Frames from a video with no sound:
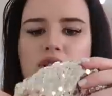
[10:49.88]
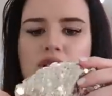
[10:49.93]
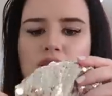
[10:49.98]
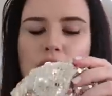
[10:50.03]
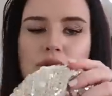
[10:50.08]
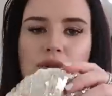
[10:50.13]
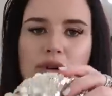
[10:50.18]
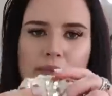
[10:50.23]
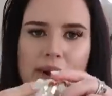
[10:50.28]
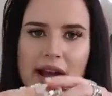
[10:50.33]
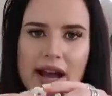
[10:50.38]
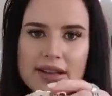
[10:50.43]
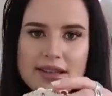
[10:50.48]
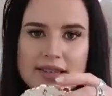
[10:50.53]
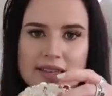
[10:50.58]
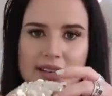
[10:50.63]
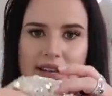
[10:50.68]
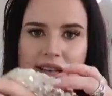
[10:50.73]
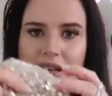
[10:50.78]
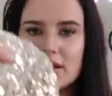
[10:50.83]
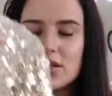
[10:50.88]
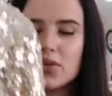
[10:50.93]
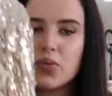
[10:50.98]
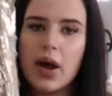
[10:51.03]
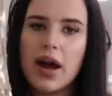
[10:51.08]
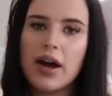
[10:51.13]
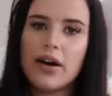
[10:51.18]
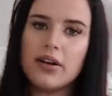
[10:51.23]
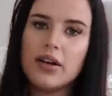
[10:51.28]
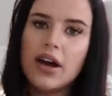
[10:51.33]
shoulder pads in it as
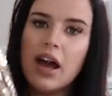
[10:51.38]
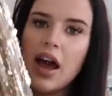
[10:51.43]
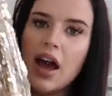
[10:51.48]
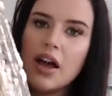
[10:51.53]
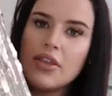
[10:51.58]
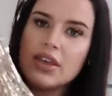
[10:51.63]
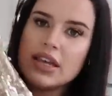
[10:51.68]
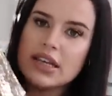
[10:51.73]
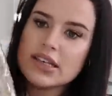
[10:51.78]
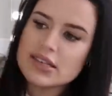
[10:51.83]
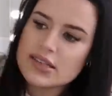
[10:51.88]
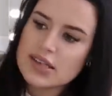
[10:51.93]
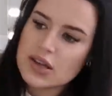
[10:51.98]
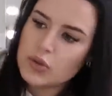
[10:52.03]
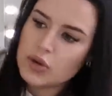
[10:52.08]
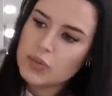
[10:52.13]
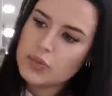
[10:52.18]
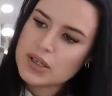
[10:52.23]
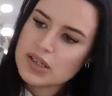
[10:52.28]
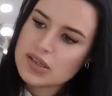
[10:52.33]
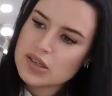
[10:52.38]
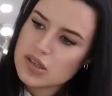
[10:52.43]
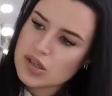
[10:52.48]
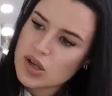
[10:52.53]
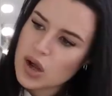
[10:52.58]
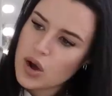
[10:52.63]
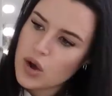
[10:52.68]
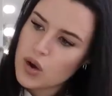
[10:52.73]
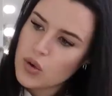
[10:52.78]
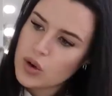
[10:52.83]
well. This would be
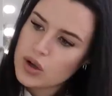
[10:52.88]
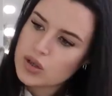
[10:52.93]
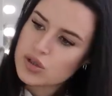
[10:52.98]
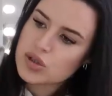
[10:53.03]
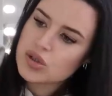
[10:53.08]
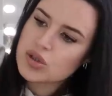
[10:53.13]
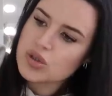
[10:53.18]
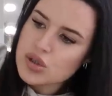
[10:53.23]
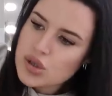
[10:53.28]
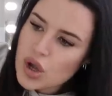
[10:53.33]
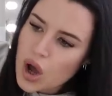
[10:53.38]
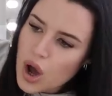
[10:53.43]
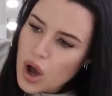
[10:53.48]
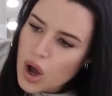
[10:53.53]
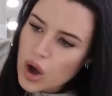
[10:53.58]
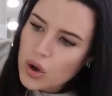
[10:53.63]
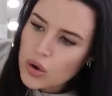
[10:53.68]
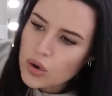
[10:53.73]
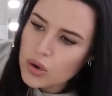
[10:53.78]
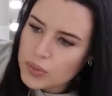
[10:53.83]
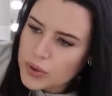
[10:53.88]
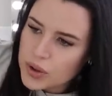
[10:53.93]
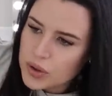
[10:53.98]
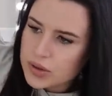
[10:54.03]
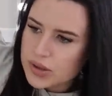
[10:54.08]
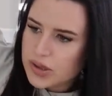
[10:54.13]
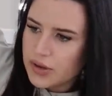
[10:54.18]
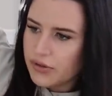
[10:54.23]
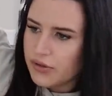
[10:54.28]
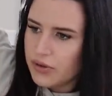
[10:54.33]
so, so
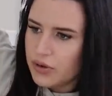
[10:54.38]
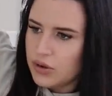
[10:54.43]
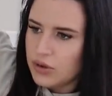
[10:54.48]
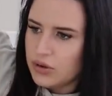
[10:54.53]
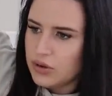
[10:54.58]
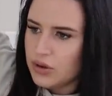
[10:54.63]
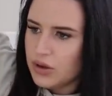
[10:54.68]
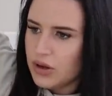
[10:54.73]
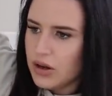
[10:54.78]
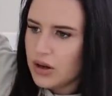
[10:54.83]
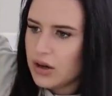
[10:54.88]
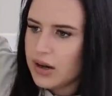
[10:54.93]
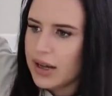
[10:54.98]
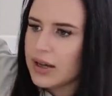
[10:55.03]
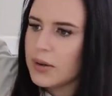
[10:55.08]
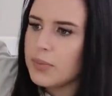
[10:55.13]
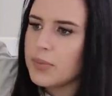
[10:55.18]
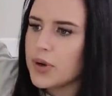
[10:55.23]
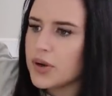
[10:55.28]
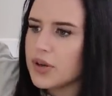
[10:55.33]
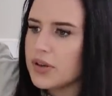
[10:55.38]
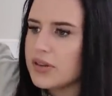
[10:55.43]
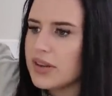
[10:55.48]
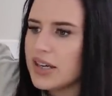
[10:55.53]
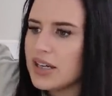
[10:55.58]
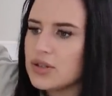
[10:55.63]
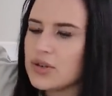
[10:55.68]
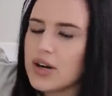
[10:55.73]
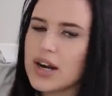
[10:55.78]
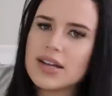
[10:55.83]
beautiful. Like a
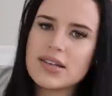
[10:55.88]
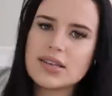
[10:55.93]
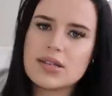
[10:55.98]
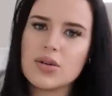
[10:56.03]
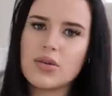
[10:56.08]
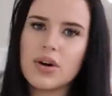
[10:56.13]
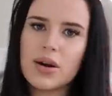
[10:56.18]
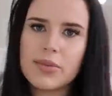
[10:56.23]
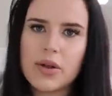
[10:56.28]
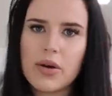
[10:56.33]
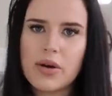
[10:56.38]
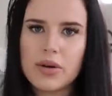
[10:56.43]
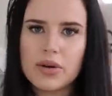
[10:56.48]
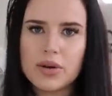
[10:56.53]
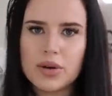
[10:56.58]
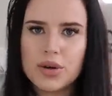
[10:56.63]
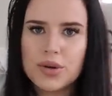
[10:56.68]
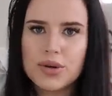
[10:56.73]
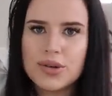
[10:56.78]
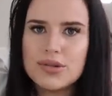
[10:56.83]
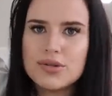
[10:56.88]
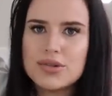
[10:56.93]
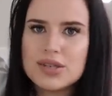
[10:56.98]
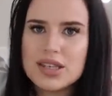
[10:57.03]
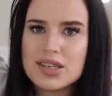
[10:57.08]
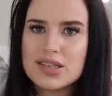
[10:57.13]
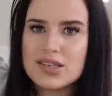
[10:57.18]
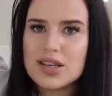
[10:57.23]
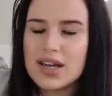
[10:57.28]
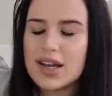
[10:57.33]
birthday dress, or I'm going on a cruise
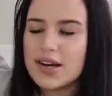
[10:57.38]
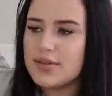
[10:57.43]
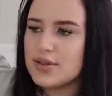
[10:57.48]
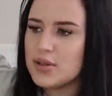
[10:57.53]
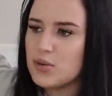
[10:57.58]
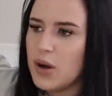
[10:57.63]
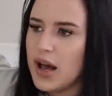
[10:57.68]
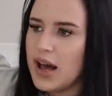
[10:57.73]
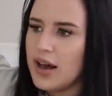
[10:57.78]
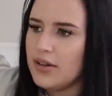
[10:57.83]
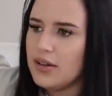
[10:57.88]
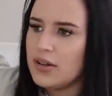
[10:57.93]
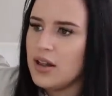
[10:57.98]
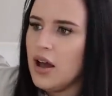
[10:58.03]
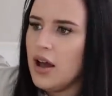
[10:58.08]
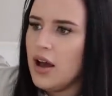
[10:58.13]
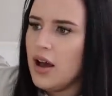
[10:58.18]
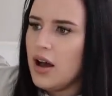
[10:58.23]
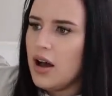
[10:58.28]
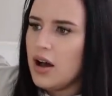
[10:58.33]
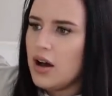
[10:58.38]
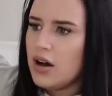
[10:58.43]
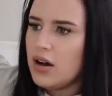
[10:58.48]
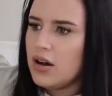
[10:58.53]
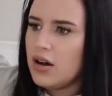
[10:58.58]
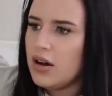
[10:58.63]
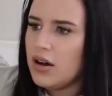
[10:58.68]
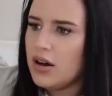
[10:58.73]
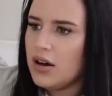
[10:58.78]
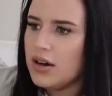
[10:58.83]
this year as well.
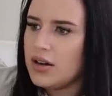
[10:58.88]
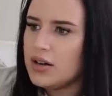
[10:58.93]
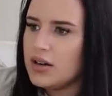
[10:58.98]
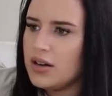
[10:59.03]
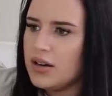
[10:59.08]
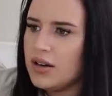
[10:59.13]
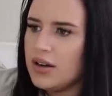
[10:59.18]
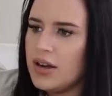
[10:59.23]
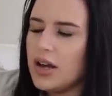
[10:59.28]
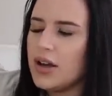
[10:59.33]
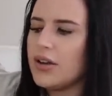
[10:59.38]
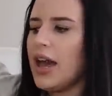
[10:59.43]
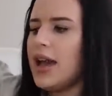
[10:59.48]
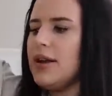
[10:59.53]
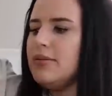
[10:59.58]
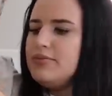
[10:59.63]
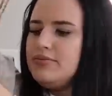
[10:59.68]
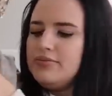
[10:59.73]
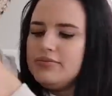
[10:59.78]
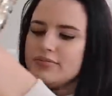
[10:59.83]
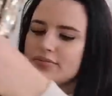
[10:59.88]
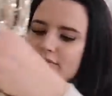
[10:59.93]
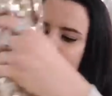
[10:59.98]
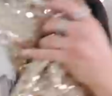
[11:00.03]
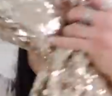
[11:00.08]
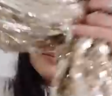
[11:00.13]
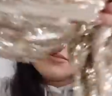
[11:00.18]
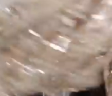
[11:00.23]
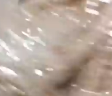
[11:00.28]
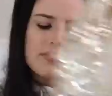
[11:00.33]
Oh, okay,
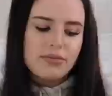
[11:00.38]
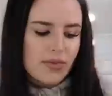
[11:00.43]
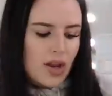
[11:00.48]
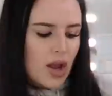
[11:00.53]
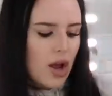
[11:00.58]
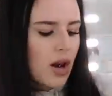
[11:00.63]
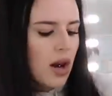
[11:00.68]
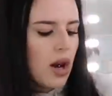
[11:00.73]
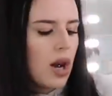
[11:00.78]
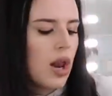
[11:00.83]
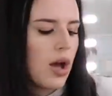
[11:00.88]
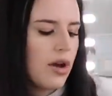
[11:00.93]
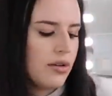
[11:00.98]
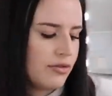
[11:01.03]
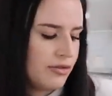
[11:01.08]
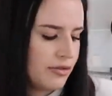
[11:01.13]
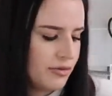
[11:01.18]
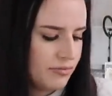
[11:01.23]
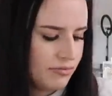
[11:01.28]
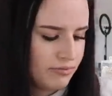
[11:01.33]
love.